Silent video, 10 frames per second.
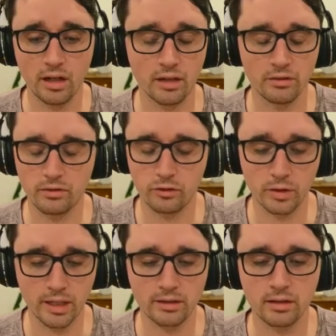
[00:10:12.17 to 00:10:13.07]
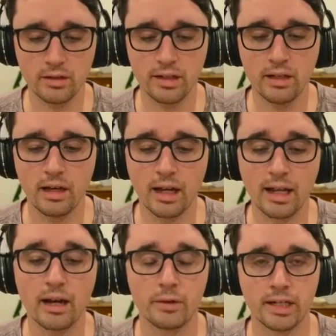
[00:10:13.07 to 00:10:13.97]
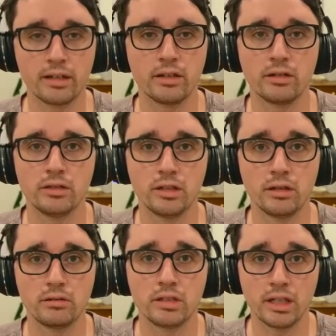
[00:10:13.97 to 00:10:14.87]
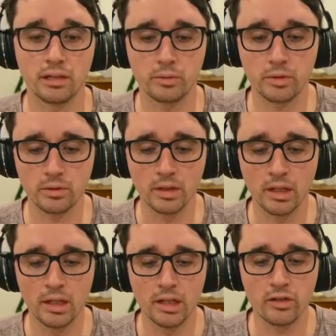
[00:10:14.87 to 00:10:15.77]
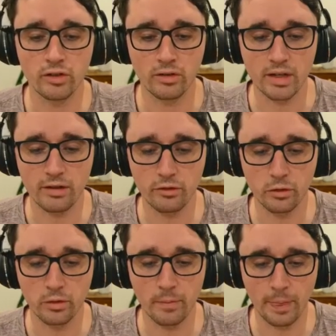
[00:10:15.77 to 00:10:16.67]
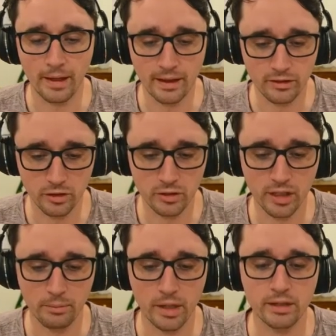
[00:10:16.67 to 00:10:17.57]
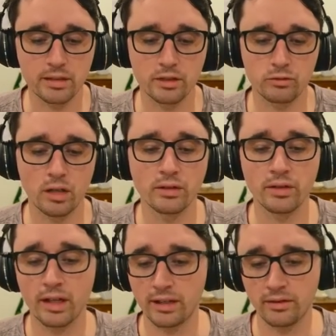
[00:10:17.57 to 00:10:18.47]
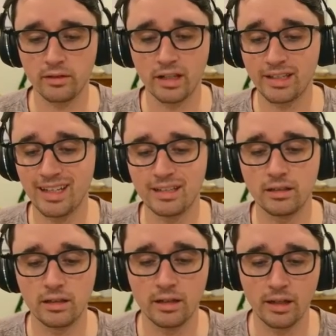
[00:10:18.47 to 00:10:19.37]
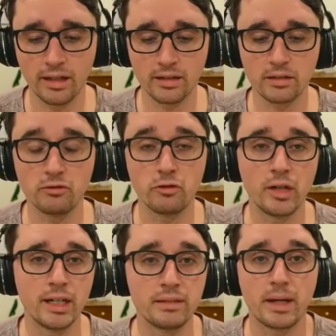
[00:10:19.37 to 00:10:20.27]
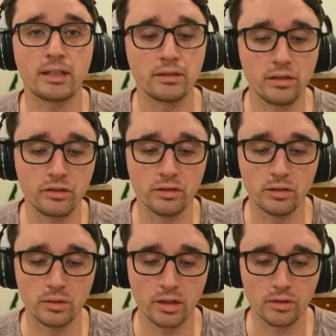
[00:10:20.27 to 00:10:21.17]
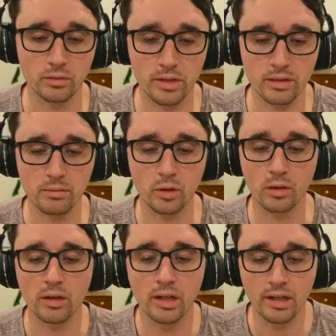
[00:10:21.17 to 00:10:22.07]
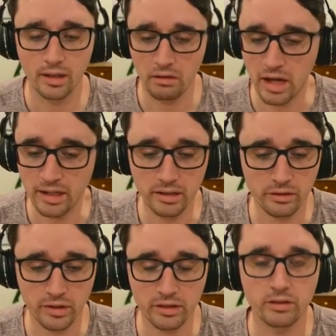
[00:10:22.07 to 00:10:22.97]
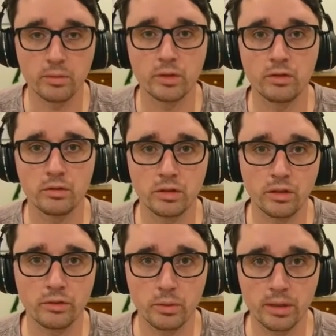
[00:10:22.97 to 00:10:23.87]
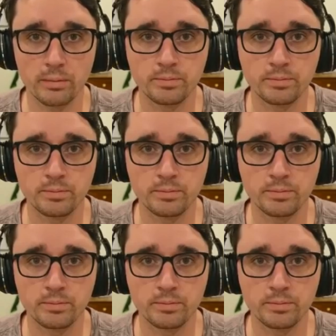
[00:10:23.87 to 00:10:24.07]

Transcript: Fornal, allowing Antonio to get the ball. So therefore, Souček makes this run. Again, it doesn't really matter if Gundogan goes with him or any defensive midfielder goes with him.